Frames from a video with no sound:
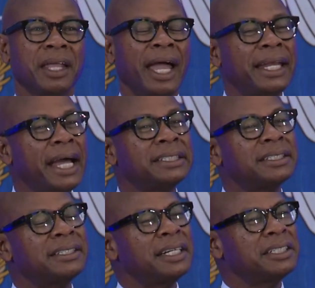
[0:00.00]
And that's
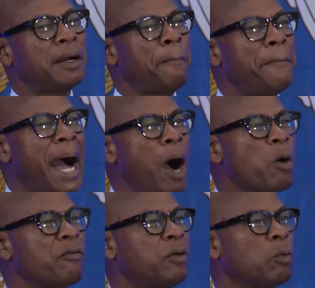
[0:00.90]
such a
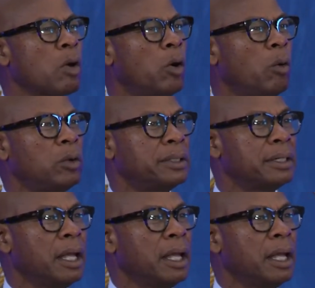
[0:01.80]
powerful role.